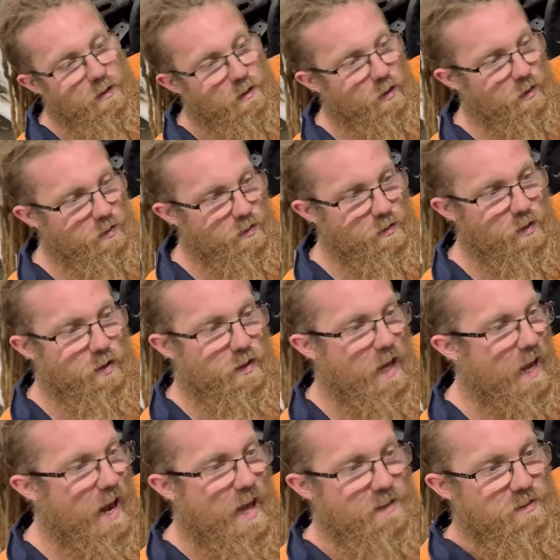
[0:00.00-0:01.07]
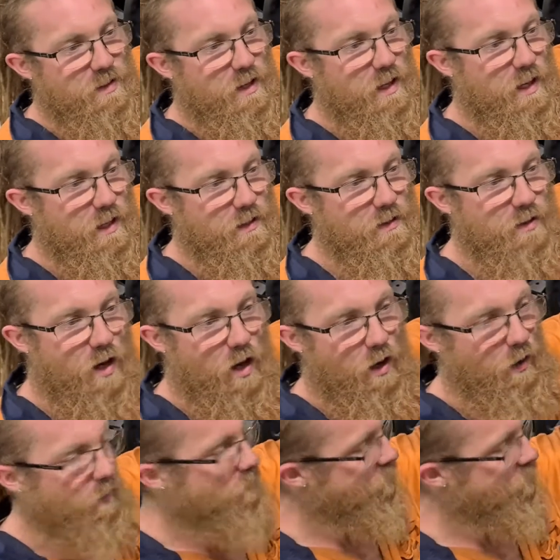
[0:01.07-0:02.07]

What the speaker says: because it's got that acid in it, so